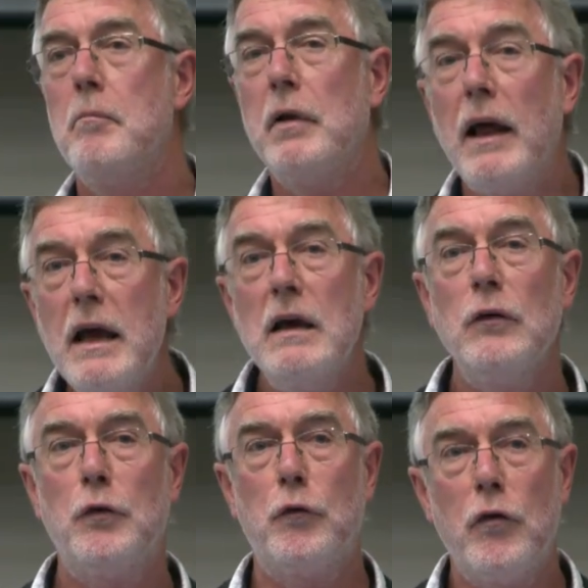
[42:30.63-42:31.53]
Play
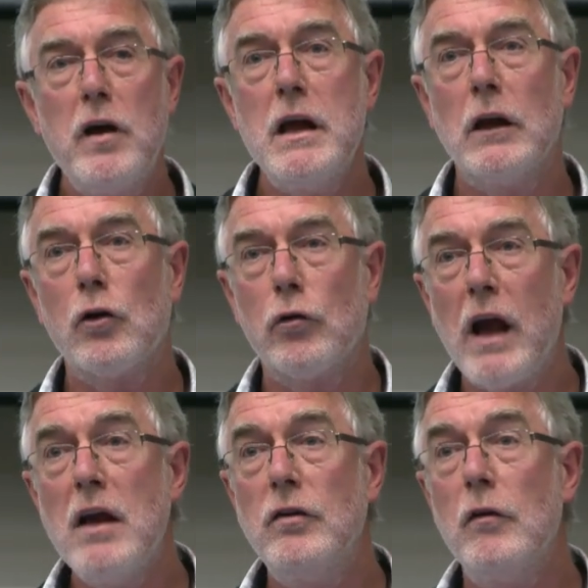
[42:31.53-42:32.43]
is free and
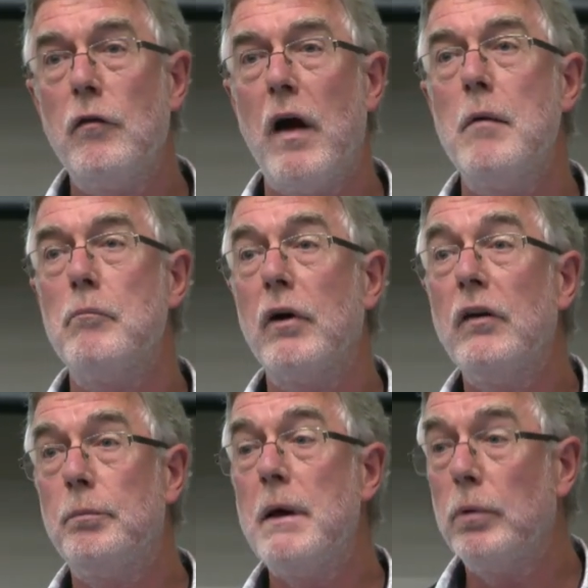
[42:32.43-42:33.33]
creative and
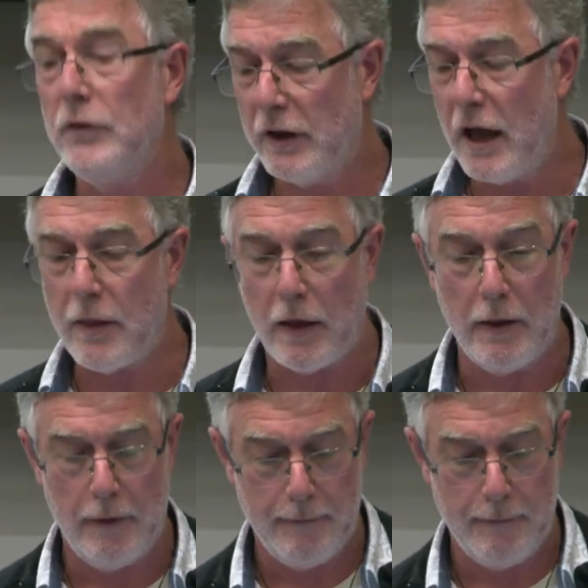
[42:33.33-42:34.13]
brings people together